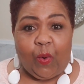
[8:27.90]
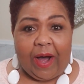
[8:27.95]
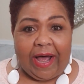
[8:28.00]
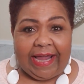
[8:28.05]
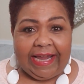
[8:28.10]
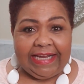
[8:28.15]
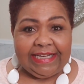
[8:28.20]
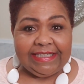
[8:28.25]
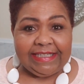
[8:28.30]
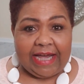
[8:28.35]

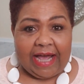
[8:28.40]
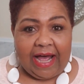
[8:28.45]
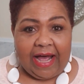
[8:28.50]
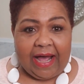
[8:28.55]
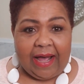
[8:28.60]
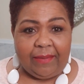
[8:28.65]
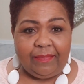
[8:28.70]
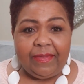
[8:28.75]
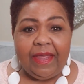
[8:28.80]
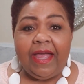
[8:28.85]
white
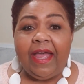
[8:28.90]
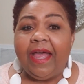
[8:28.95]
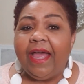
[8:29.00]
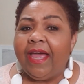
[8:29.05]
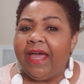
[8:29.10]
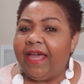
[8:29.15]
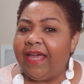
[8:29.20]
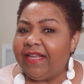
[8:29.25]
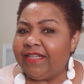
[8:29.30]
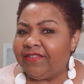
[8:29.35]
top.
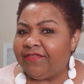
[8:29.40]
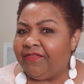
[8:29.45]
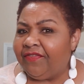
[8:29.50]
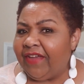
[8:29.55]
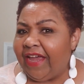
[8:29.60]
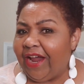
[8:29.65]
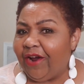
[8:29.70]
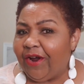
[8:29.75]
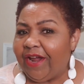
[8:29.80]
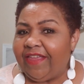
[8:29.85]
It's
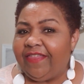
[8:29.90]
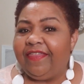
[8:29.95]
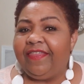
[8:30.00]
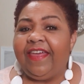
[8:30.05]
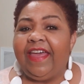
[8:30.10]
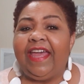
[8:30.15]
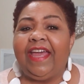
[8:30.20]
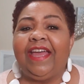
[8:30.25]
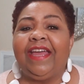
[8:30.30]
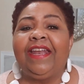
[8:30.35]
very
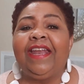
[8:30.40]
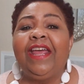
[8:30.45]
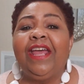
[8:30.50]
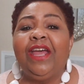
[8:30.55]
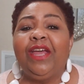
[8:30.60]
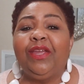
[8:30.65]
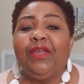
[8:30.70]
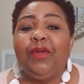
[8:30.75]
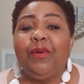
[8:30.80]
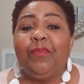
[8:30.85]
thin.
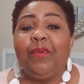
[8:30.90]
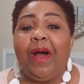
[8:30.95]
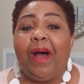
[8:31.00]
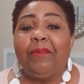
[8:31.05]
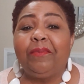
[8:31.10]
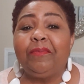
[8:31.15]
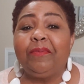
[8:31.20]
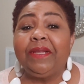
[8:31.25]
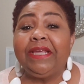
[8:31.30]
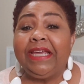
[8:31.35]
You
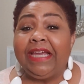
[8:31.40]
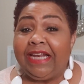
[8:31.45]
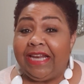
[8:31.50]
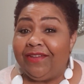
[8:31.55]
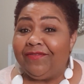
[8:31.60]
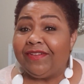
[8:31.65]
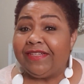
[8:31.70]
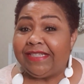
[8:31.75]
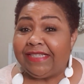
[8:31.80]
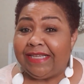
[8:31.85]
probably can
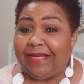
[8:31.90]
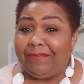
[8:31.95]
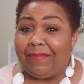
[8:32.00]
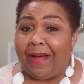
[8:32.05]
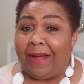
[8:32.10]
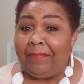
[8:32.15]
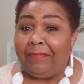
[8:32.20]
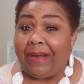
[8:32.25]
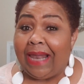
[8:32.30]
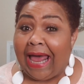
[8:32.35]
even see
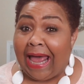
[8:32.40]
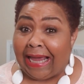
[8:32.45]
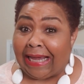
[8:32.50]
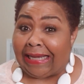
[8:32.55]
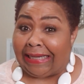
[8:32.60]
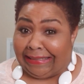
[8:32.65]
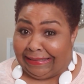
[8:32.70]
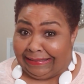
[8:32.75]
my black